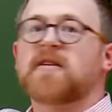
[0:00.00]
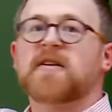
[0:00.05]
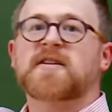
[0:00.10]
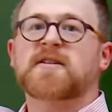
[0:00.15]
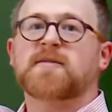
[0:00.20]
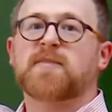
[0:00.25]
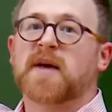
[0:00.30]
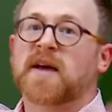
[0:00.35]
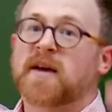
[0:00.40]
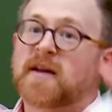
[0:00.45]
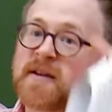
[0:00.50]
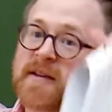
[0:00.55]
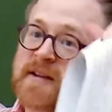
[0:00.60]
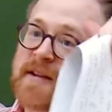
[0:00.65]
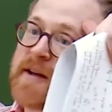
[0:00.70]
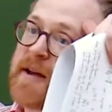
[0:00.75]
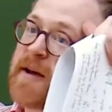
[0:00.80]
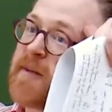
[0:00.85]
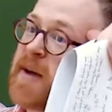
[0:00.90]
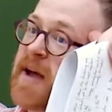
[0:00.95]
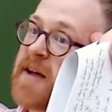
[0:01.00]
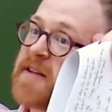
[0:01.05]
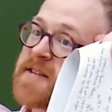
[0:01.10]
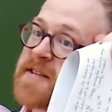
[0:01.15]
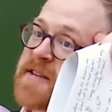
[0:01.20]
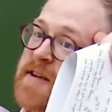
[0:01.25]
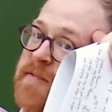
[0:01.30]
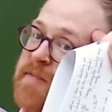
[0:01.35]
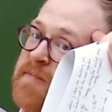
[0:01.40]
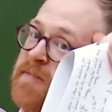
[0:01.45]
expand about
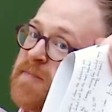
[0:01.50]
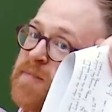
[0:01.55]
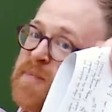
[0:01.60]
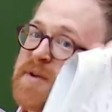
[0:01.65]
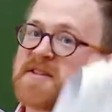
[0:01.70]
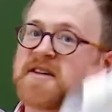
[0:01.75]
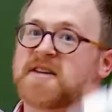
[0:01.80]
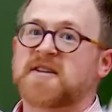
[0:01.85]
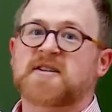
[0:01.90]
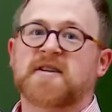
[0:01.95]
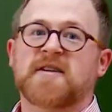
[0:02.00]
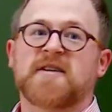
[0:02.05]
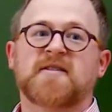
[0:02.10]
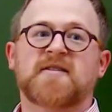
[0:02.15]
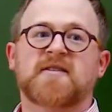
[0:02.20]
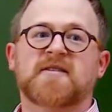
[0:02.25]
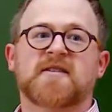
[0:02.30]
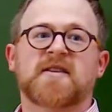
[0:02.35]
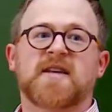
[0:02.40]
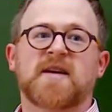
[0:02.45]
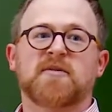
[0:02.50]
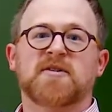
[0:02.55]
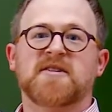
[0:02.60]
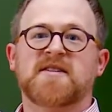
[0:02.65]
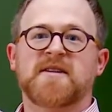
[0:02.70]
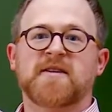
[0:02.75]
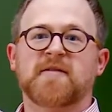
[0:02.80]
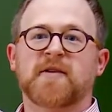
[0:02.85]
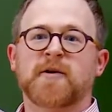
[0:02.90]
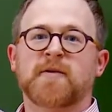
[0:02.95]
some position, just labeled
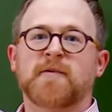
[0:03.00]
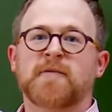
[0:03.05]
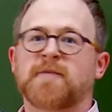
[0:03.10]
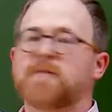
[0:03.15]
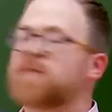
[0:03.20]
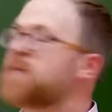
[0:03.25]
0.